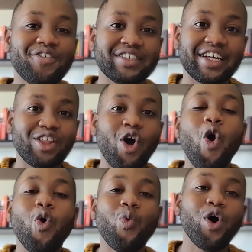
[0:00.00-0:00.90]
feels like the
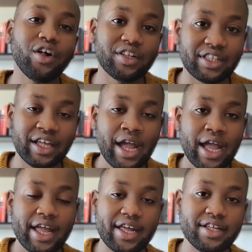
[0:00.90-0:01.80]
whole world
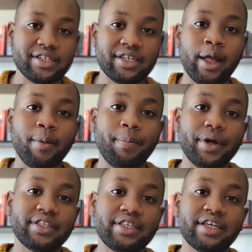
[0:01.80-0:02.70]
is a
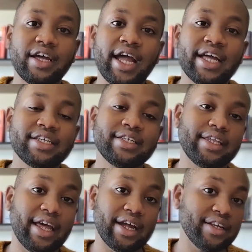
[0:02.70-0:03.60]
bit
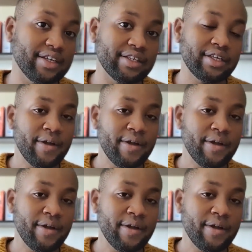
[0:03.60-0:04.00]
stagnant.